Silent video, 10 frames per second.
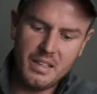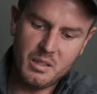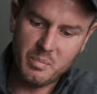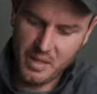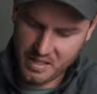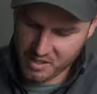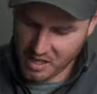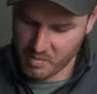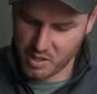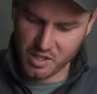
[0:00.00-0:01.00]
you end up putting
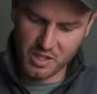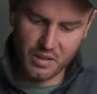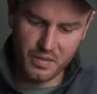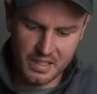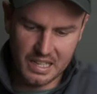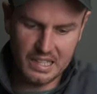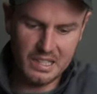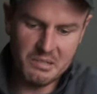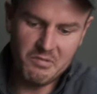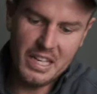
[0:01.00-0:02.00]
so much stuff in there that
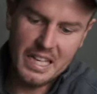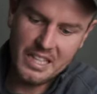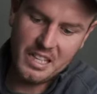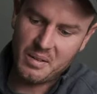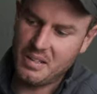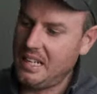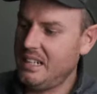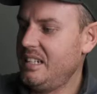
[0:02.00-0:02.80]
you really don't need,